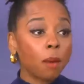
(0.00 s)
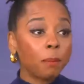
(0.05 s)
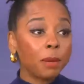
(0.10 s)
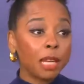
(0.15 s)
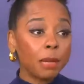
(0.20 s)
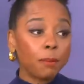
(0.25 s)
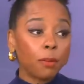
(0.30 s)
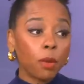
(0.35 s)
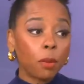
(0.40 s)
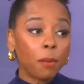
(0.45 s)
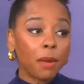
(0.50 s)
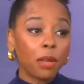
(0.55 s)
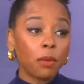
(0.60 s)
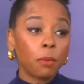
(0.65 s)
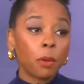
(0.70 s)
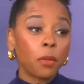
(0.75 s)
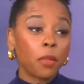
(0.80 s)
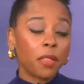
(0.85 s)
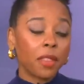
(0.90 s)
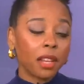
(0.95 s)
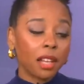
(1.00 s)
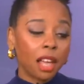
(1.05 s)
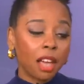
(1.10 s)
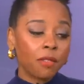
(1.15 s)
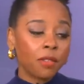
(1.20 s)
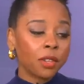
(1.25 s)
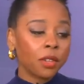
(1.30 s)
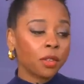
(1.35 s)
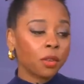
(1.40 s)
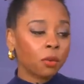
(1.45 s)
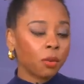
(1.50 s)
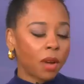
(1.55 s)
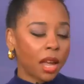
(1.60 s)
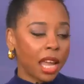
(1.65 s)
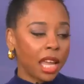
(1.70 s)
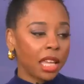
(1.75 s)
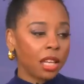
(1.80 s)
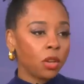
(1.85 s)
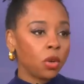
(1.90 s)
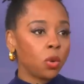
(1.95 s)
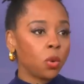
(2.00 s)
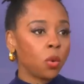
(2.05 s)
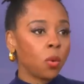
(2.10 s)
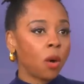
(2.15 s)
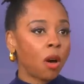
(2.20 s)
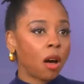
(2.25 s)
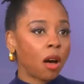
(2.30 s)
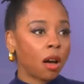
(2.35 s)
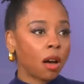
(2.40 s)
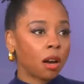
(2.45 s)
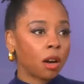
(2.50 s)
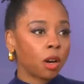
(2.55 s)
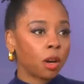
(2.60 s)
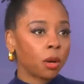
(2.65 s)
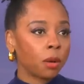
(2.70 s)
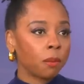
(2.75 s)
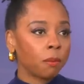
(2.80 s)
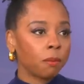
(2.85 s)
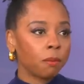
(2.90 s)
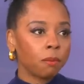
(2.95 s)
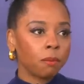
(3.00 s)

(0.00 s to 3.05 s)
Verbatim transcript: people both on the left and the right who are